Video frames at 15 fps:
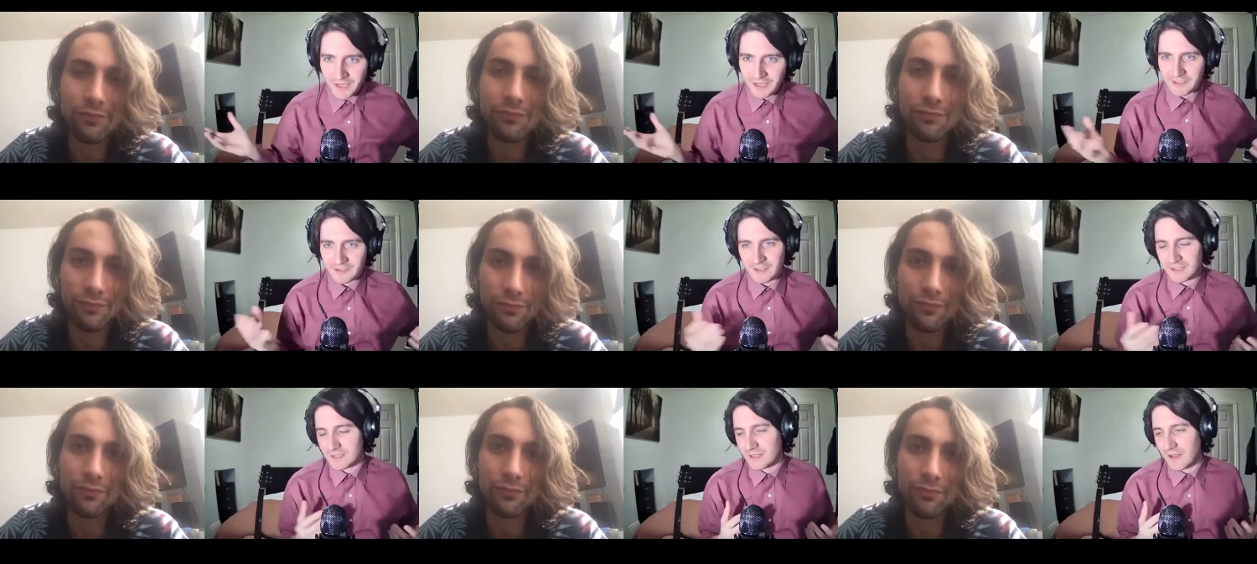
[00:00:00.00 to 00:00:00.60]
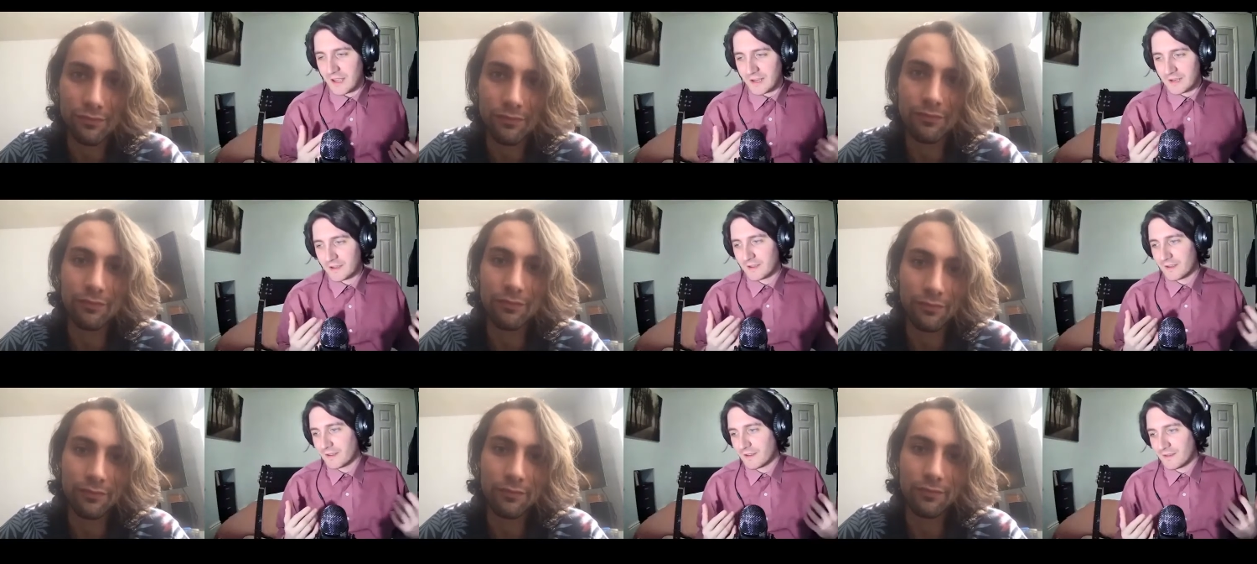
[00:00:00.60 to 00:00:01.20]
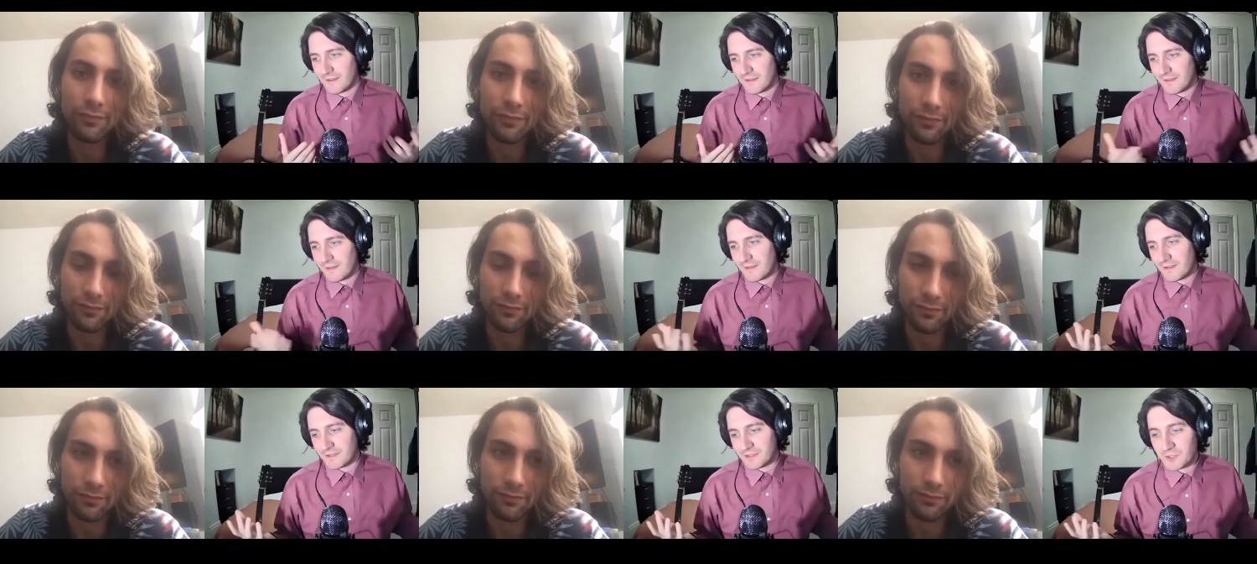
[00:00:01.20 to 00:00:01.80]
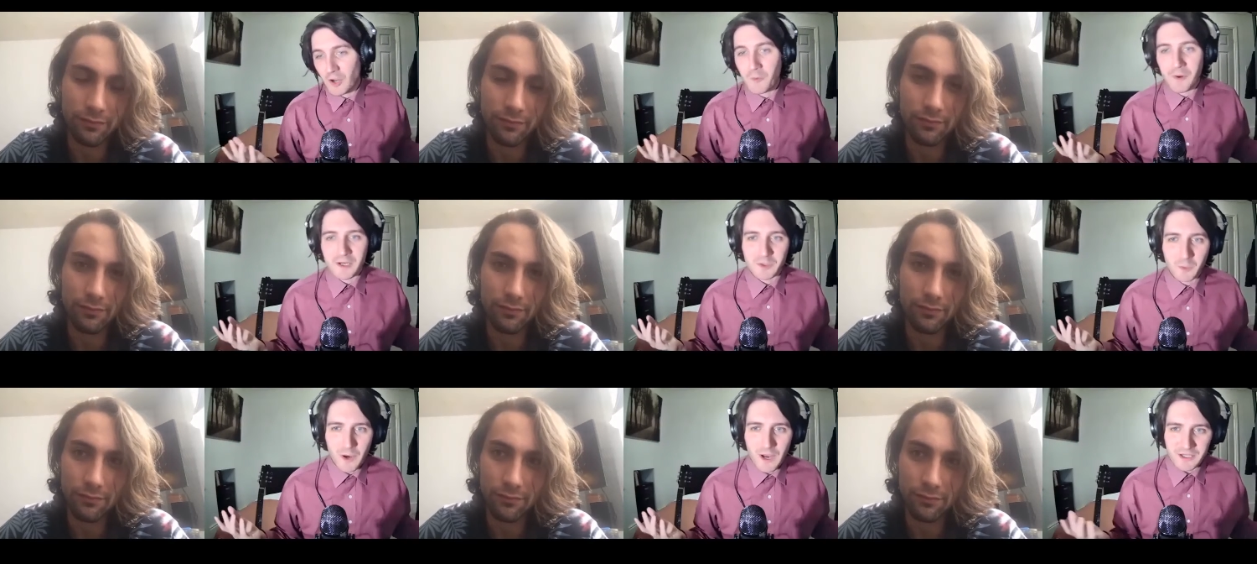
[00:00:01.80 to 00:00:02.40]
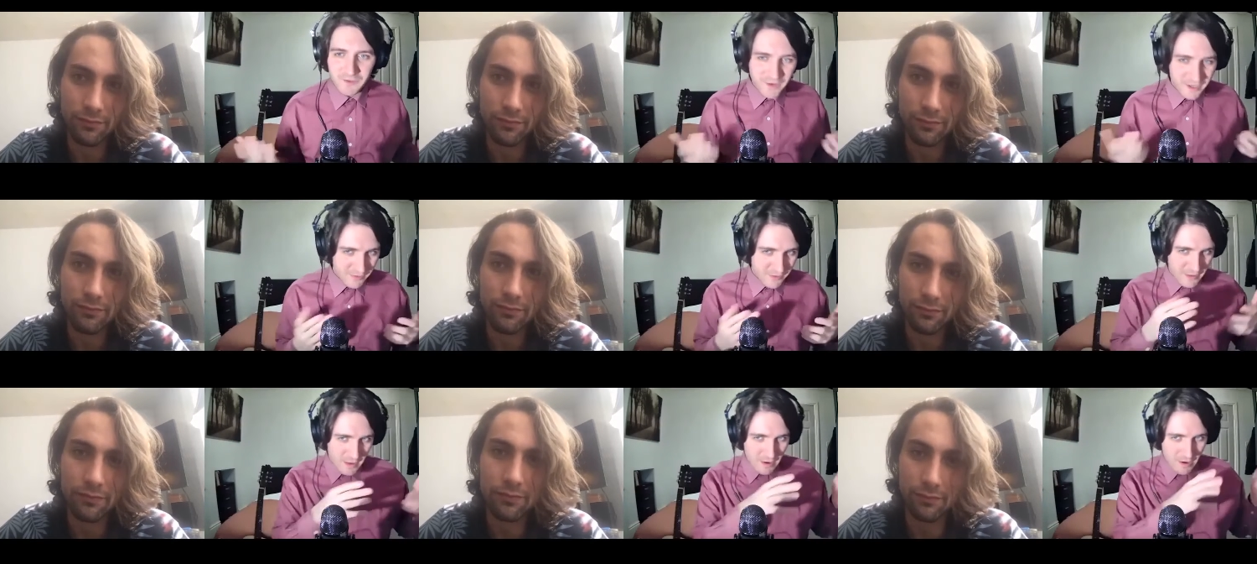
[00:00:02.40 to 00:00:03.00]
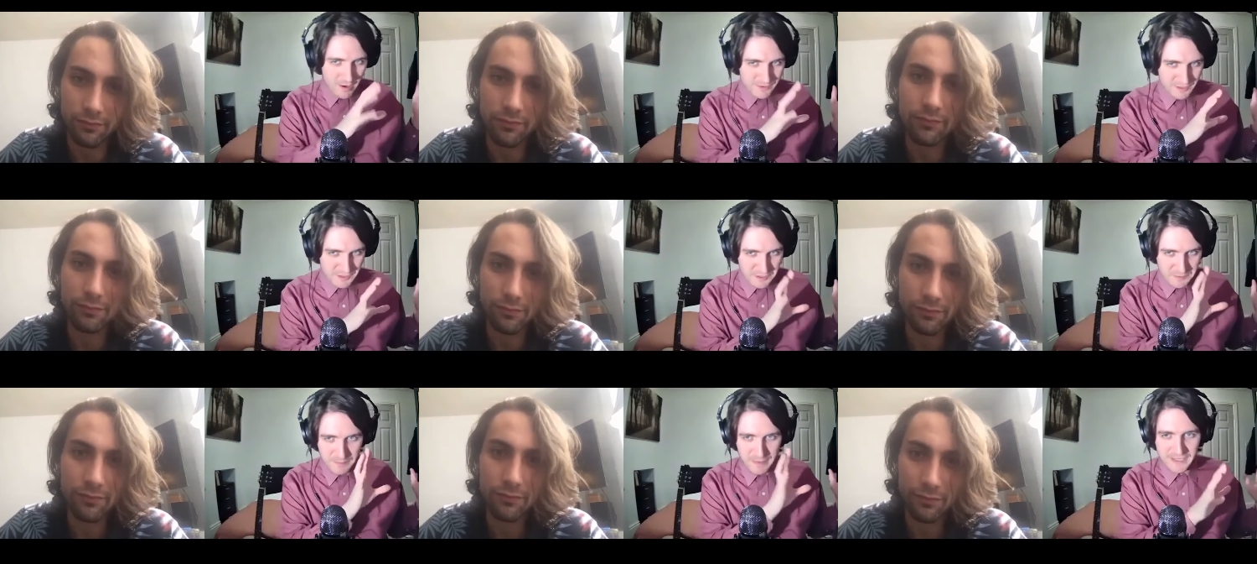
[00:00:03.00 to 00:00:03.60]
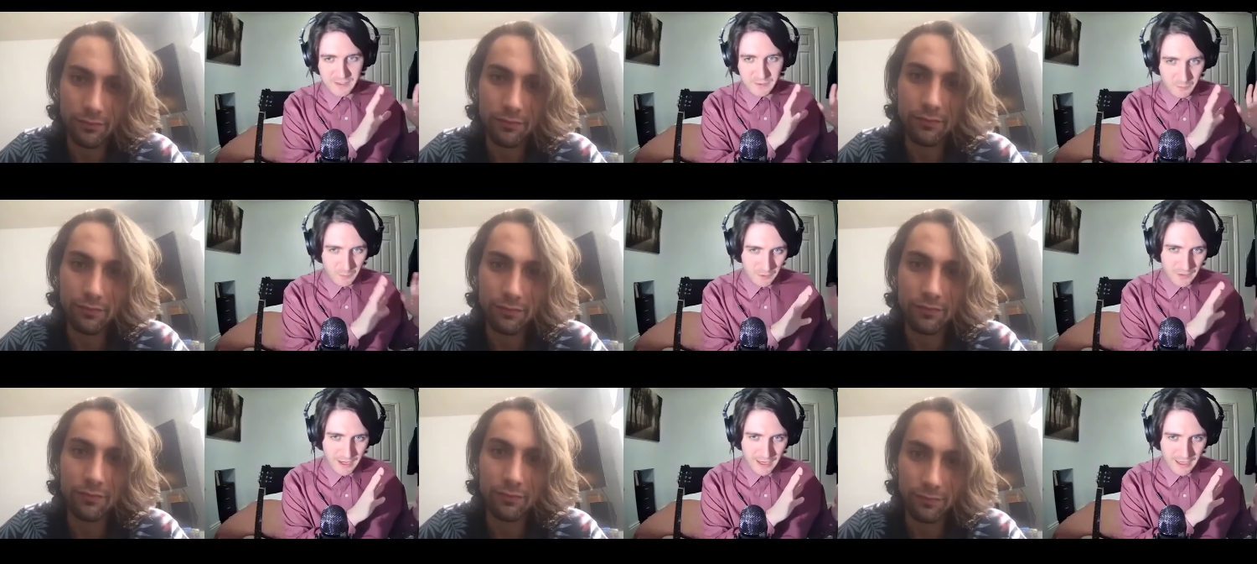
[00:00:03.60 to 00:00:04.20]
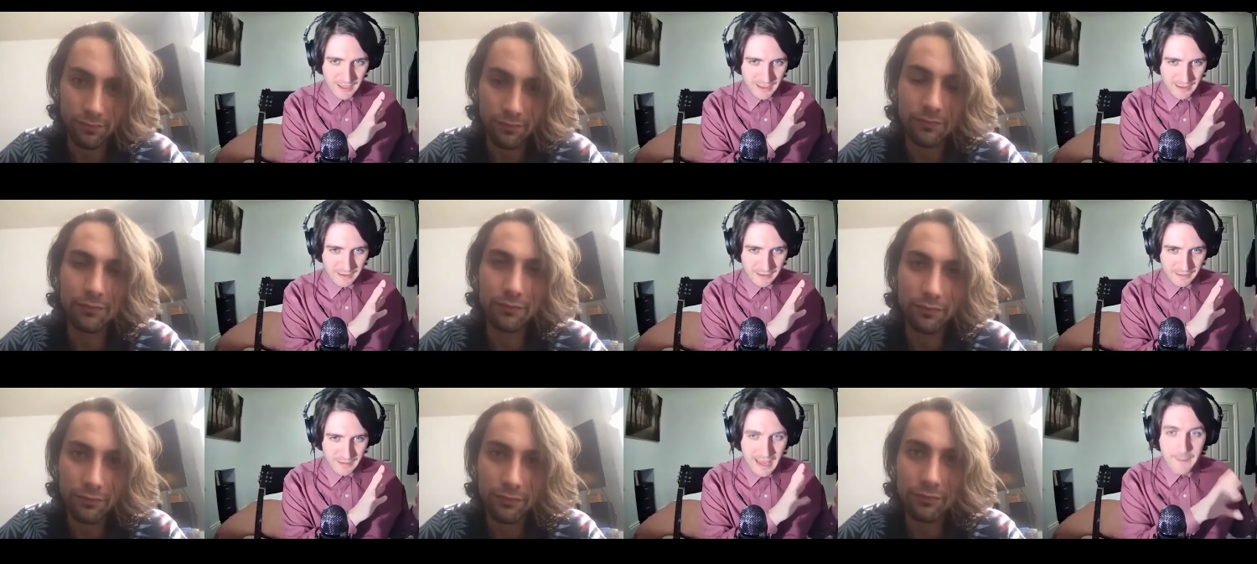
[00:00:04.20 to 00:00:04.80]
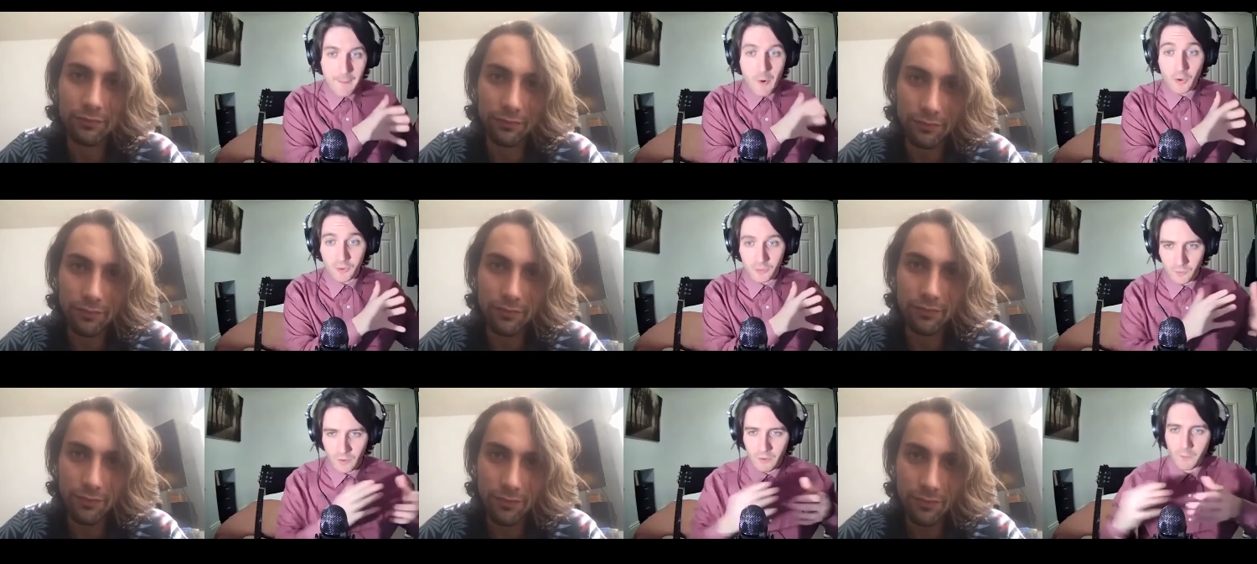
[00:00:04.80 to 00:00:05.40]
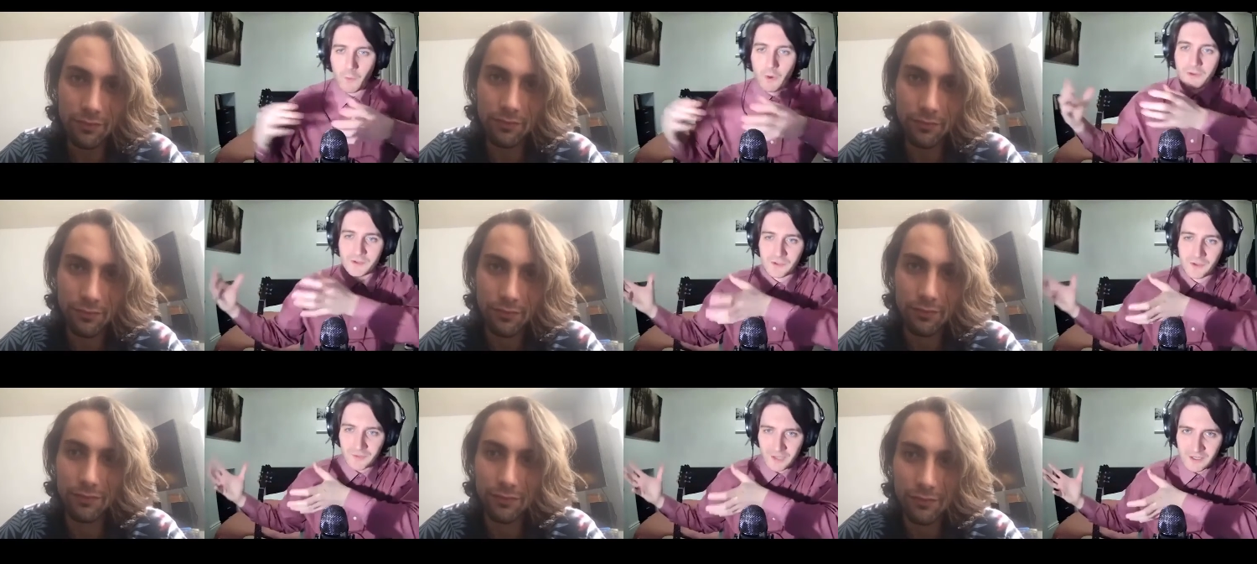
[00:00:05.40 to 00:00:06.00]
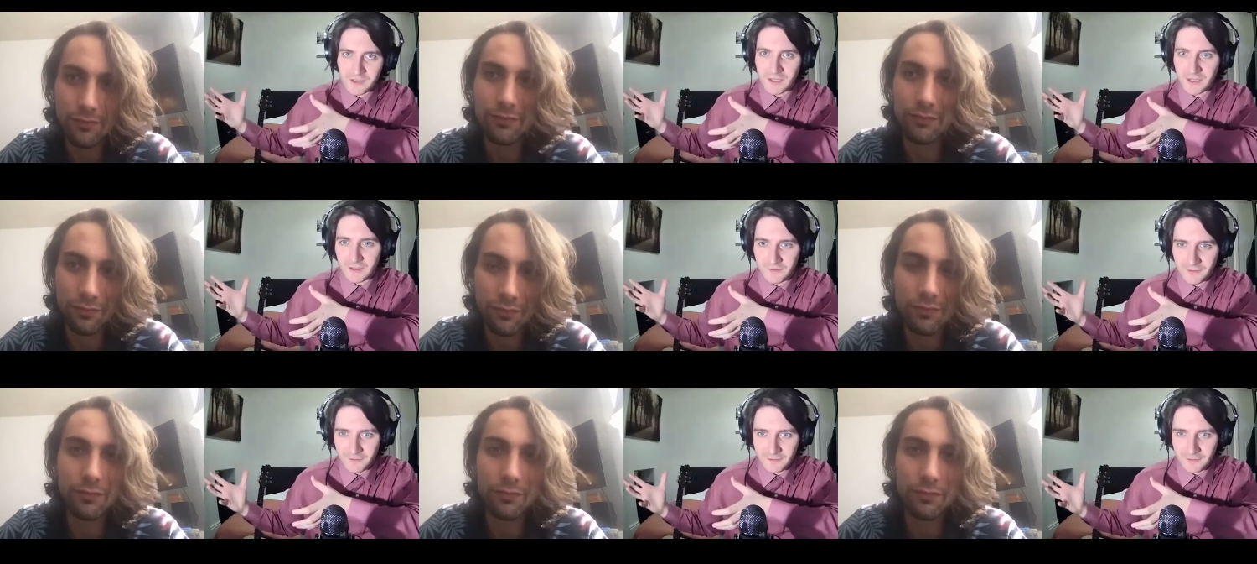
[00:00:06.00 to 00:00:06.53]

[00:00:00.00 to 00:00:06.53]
Speaker 1: things, it's like so much worse. If anything, the Nazis just based what they their model on what the Soviets did.